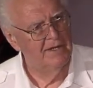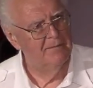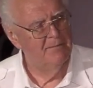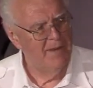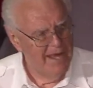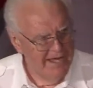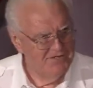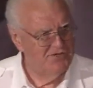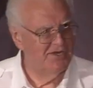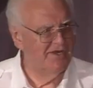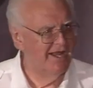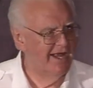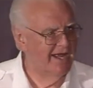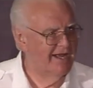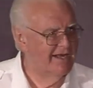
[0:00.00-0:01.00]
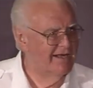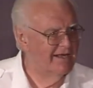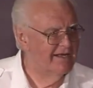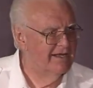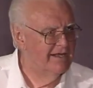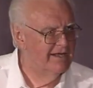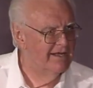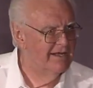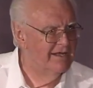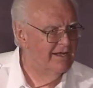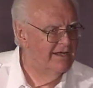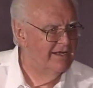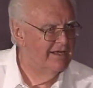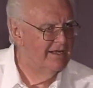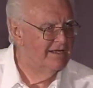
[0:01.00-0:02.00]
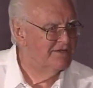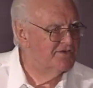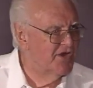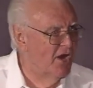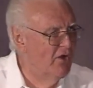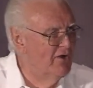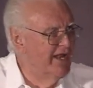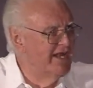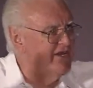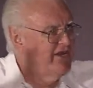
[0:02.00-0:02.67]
Imagine that. It's the only